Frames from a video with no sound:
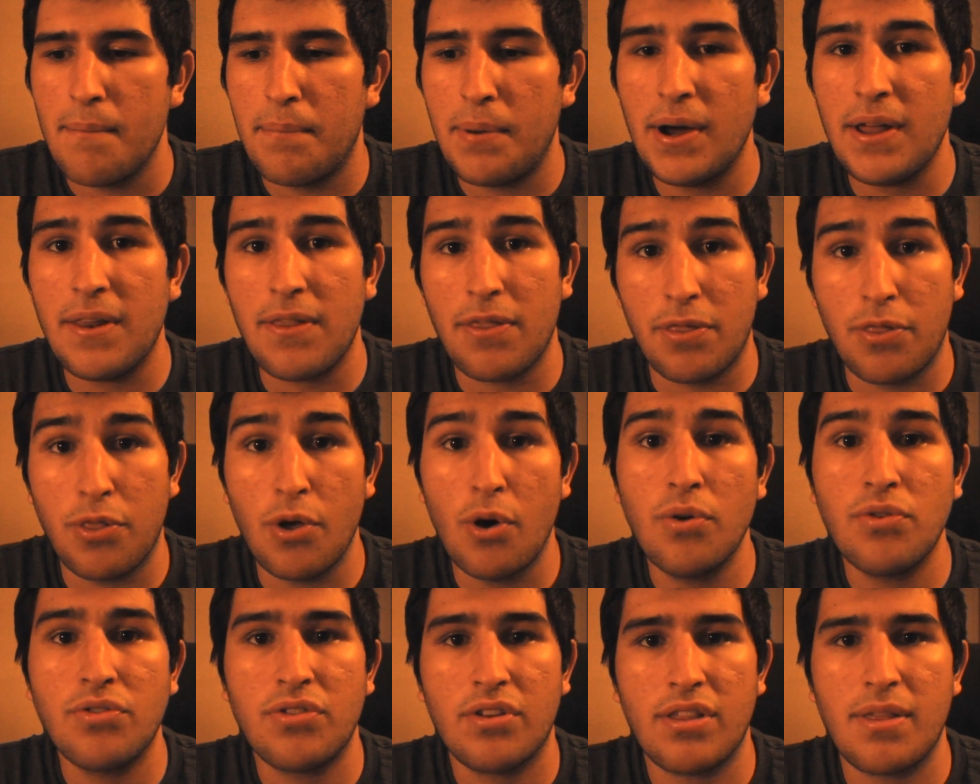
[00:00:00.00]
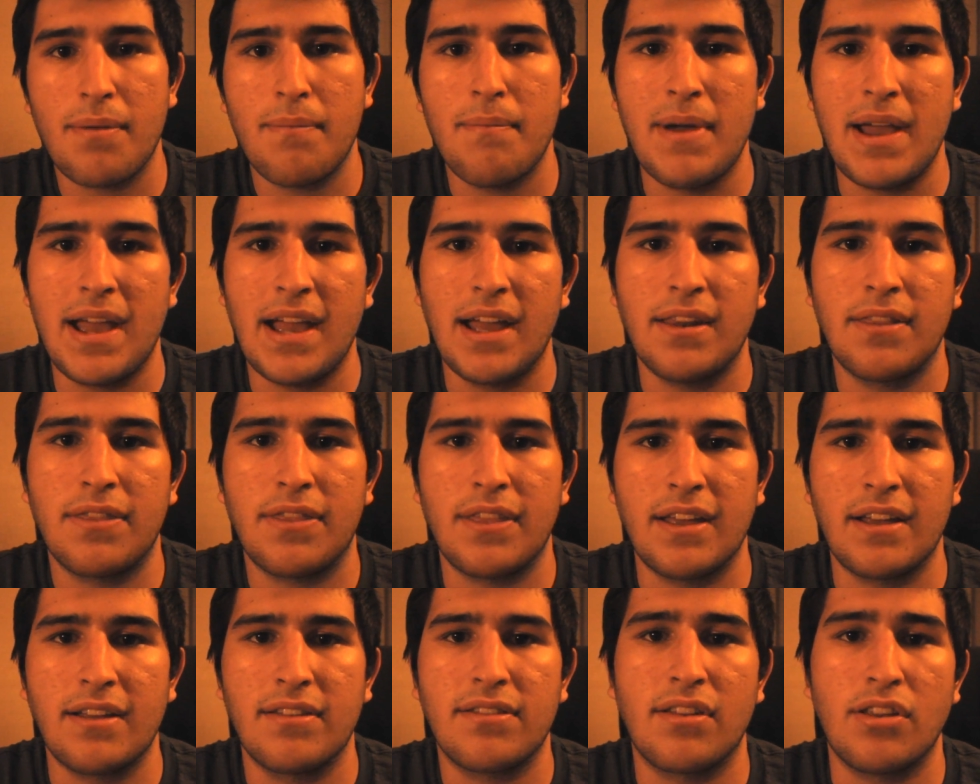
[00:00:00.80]
But those are the
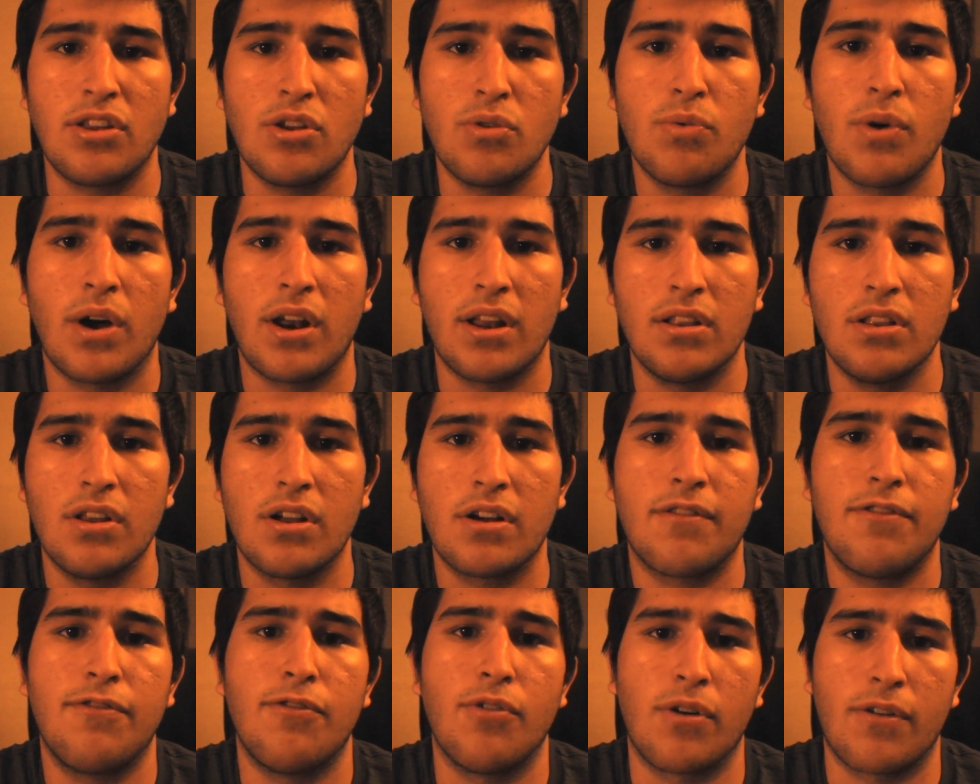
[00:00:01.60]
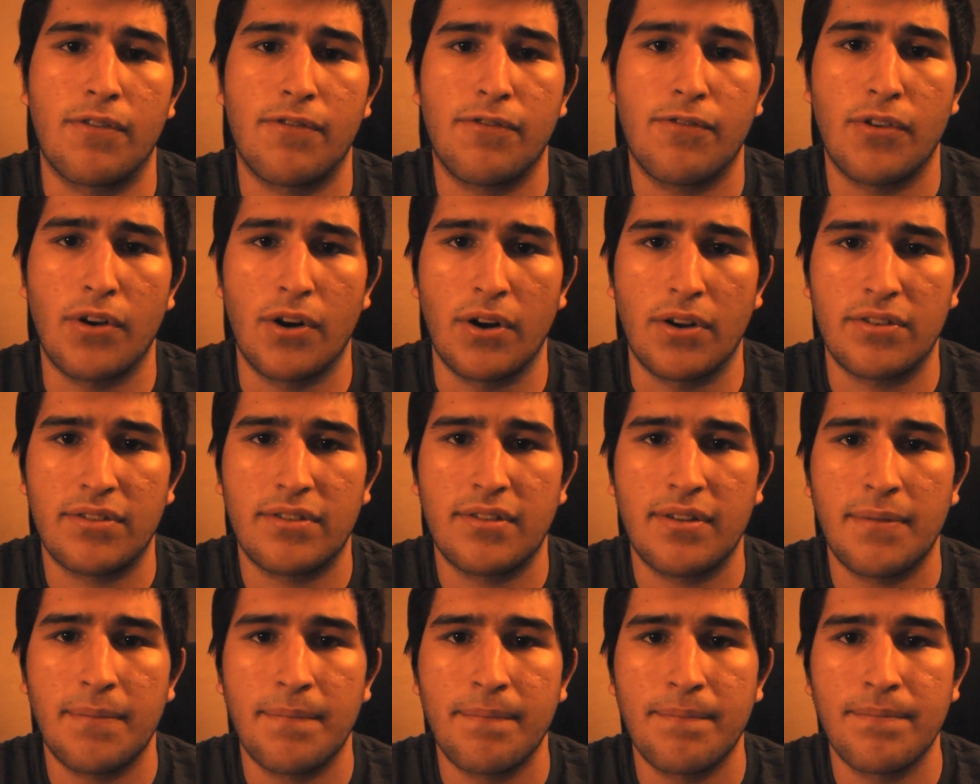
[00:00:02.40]
main things that you want to look for
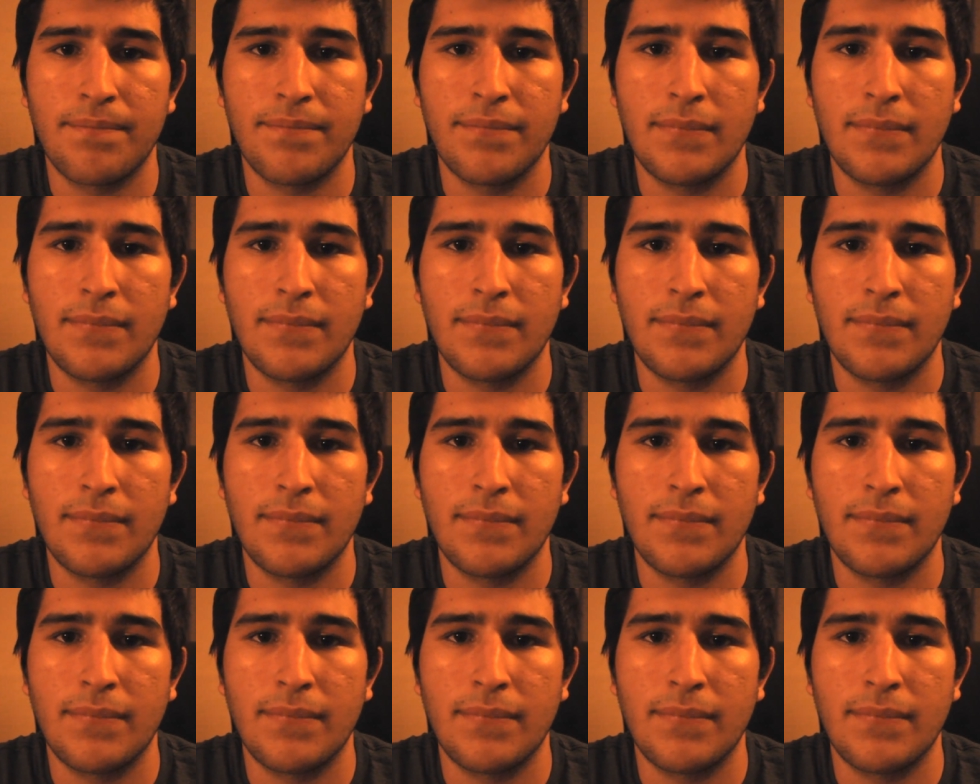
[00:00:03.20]
first.